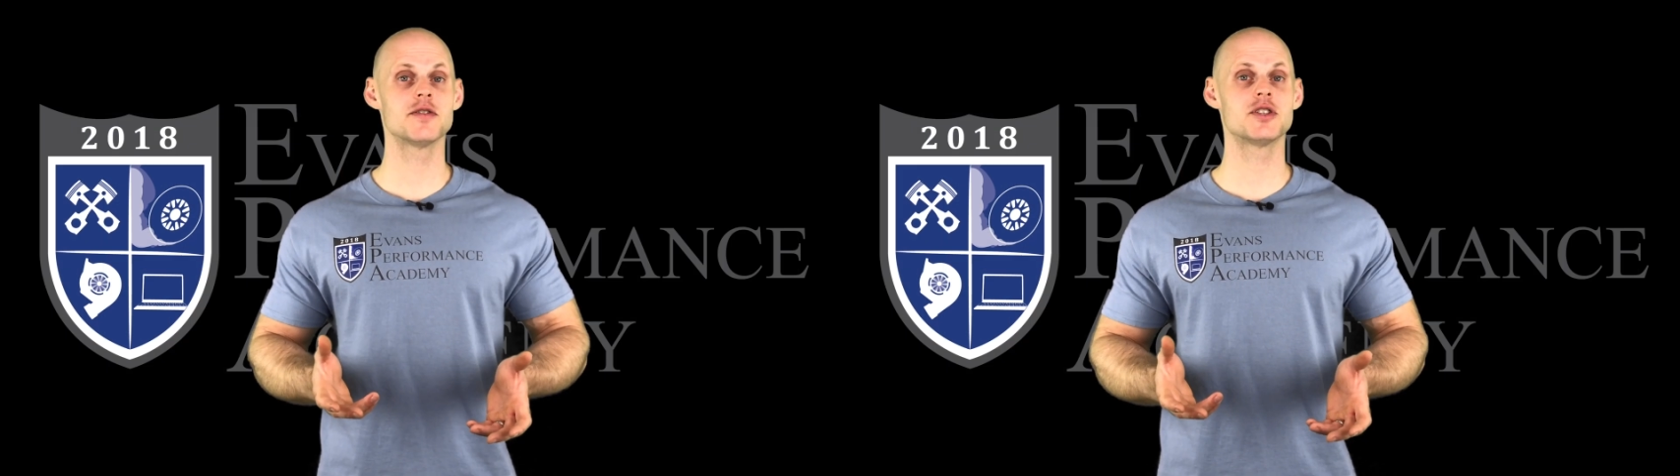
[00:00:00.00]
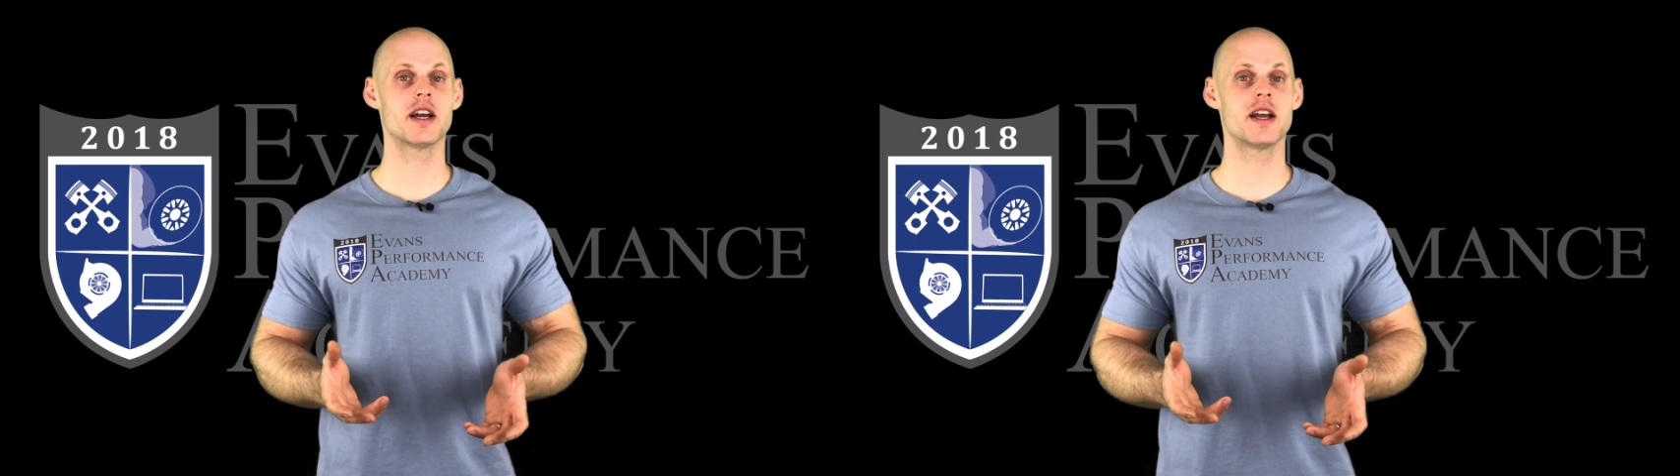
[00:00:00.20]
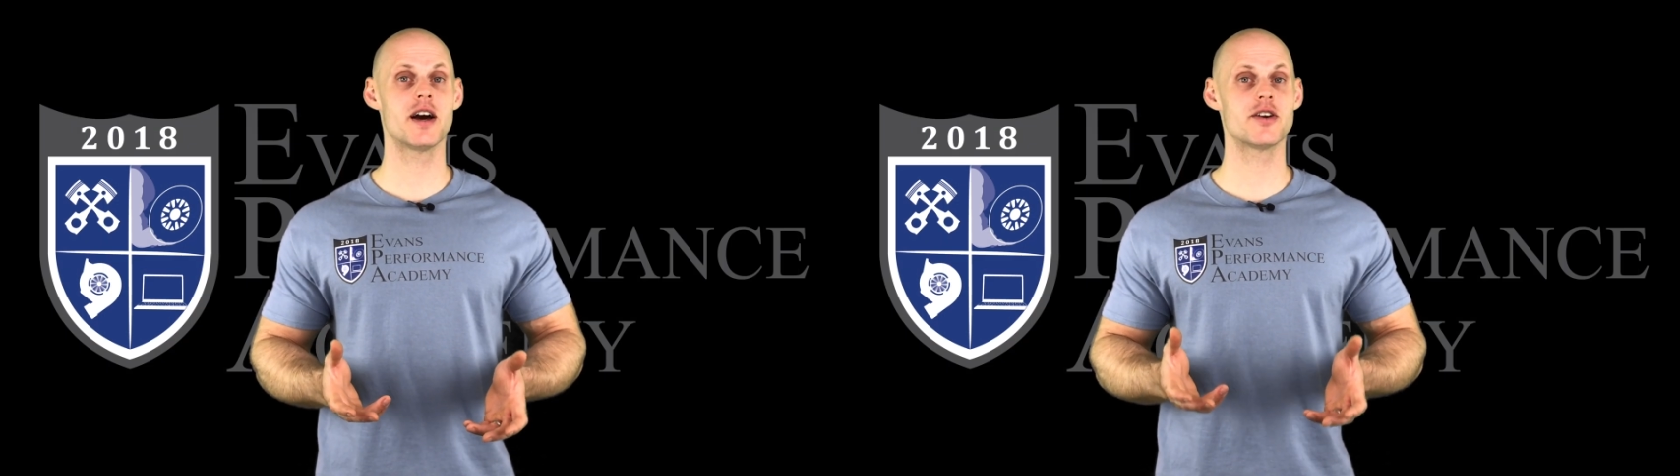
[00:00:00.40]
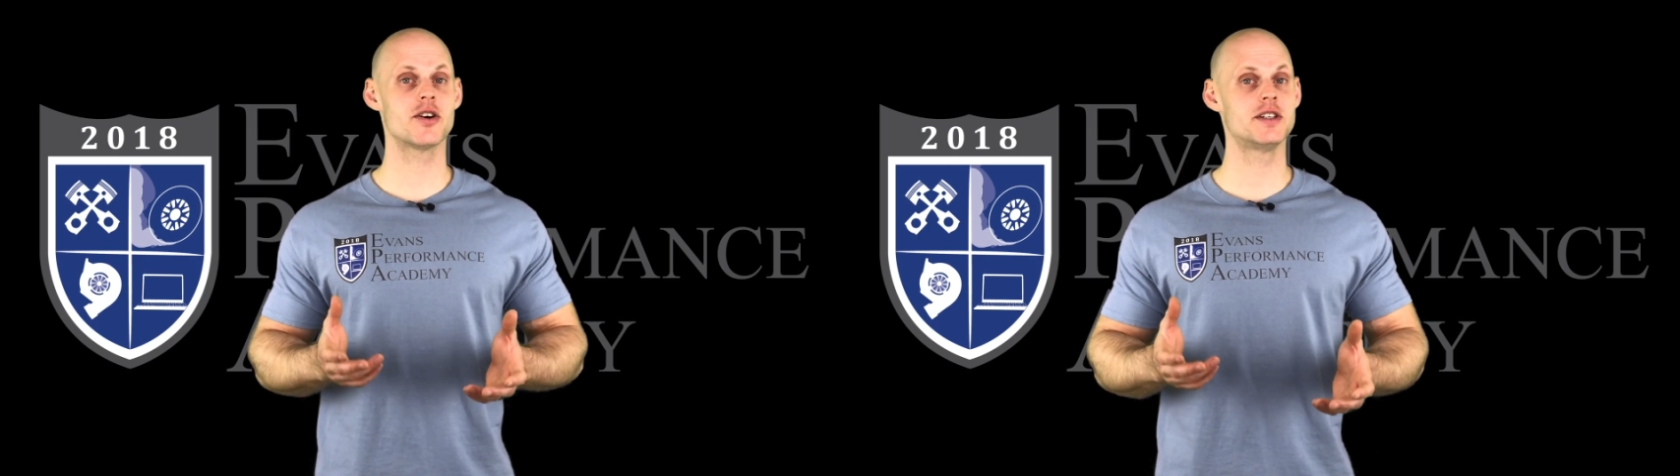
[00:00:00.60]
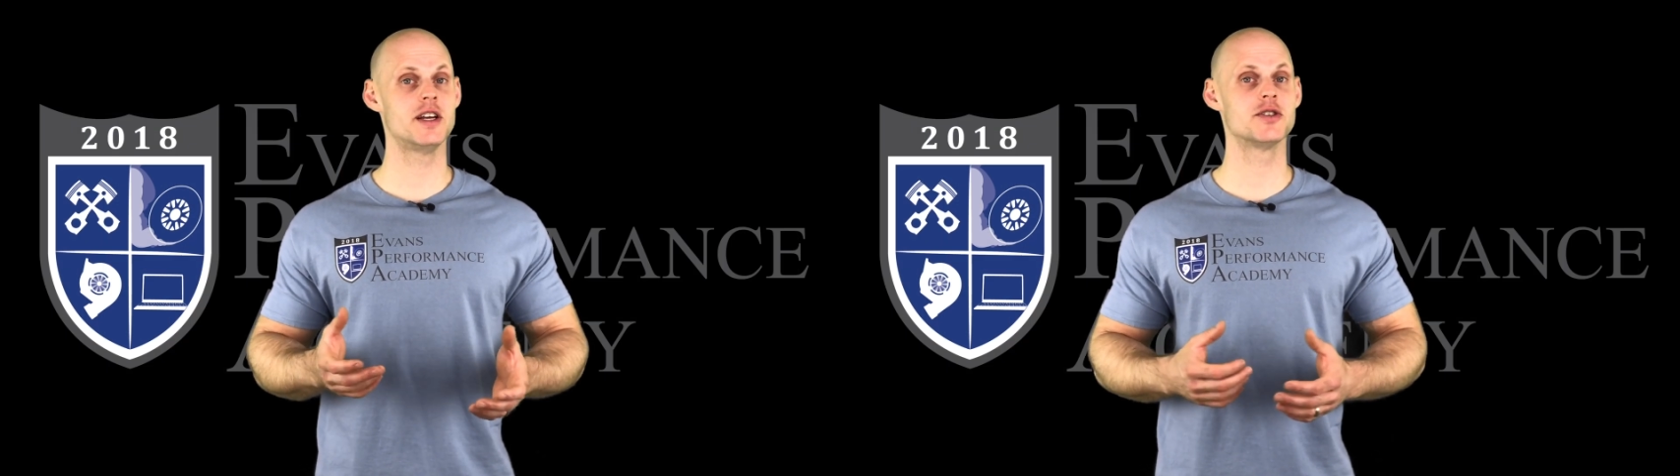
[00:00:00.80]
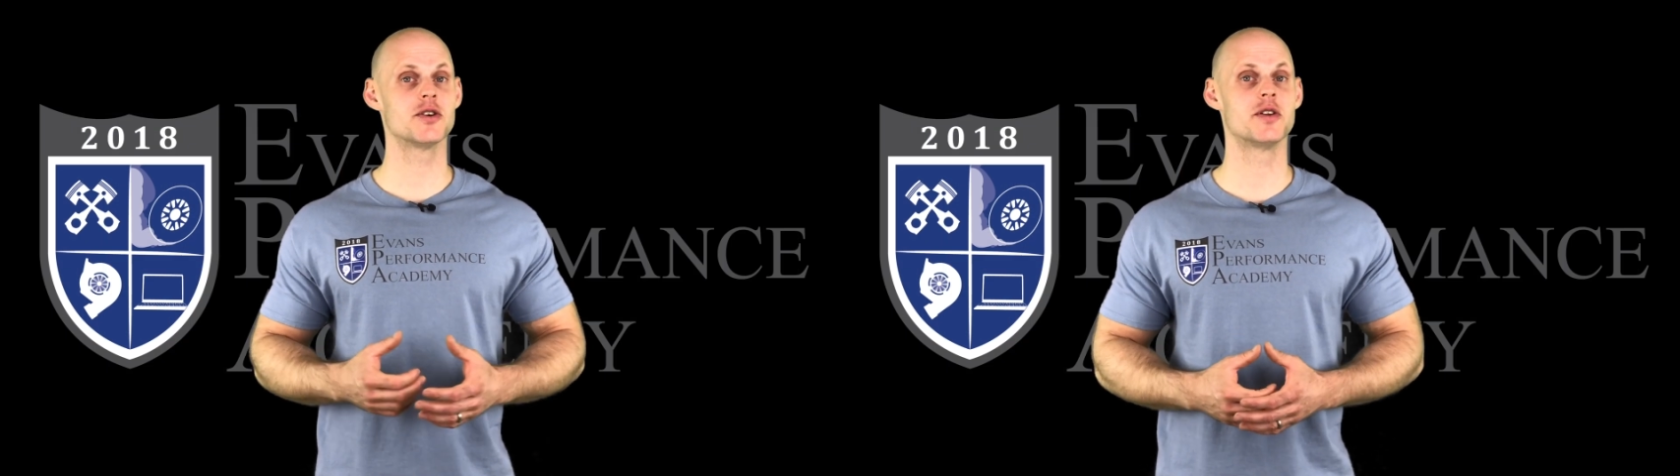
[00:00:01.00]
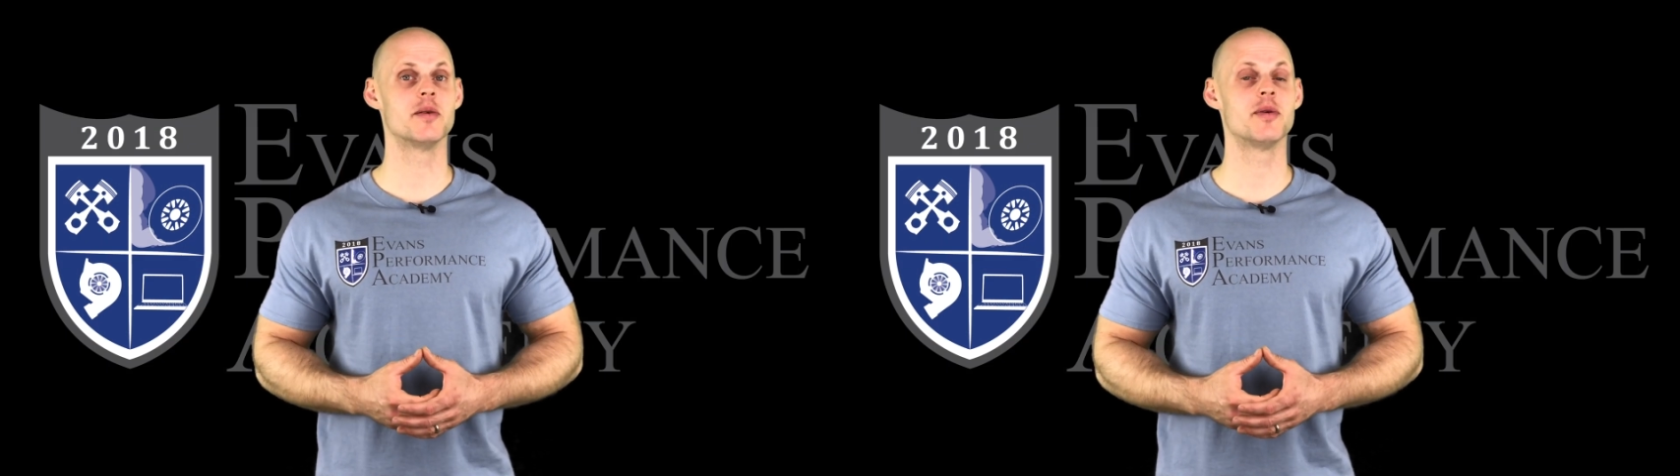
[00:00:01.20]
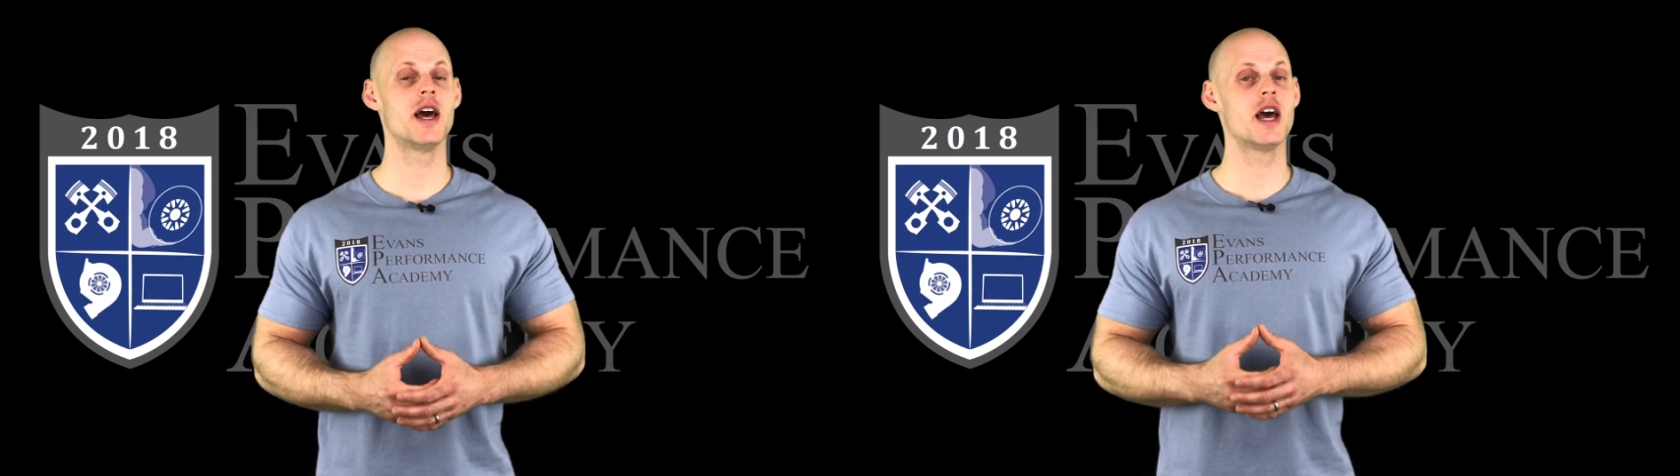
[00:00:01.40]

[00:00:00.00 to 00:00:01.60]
for checking out our teaser clip.